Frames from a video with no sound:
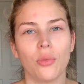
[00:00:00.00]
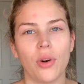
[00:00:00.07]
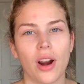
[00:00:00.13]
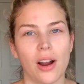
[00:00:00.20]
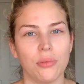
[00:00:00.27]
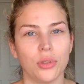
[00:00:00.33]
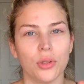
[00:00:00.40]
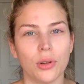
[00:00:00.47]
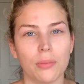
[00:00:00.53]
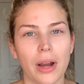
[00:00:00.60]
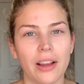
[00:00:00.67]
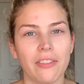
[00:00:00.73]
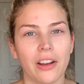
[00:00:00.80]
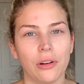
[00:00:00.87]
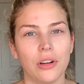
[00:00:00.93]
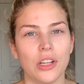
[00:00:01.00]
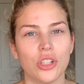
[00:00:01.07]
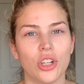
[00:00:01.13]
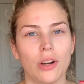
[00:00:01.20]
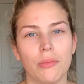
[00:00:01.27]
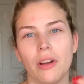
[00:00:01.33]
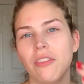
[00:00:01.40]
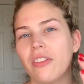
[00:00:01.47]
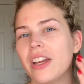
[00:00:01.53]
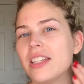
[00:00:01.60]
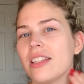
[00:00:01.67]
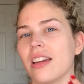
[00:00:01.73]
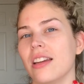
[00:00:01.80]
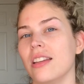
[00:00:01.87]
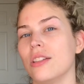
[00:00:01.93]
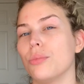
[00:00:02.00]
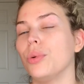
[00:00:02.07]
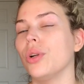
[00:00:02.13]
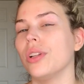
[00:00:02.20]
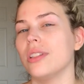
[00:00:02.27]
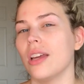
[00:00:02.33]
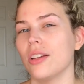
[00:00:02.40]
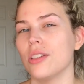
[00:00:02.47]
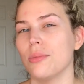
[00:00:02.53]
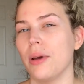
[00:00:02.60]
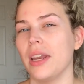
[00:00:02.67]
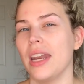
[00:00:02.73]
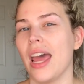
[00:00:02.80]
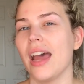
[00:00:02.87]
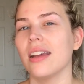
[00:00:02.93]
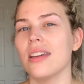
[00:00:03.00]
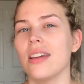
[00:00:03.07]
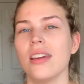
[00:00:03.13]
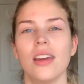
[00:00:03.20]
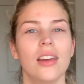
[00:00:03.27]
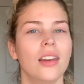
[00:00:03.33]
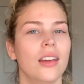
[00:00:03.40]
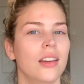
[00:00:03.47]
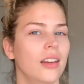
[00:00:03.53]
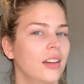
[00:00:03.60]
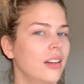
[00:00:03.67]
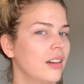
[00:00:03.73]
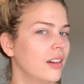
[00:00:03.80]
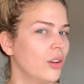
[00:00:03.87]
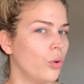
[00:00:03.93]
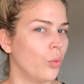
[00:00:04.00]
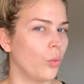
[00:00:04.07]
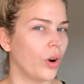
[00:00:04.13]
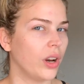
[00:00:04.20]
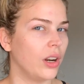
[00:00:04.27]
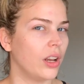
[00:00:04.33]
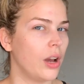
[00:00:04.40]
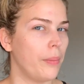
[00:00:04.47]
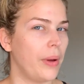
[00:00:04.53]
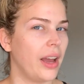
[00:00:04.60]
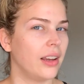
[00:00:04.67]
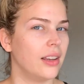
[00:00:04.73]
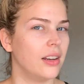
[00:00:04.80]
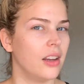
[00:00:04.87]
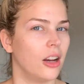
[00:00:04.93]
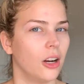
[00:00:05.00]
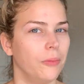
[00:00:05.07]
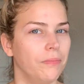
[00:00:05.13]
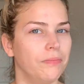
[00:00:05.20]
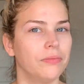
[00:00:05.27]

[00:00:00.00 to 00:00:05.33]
where I'm doing my foundation on my face and I need to pull it down to my neck, we're gonna come back in here.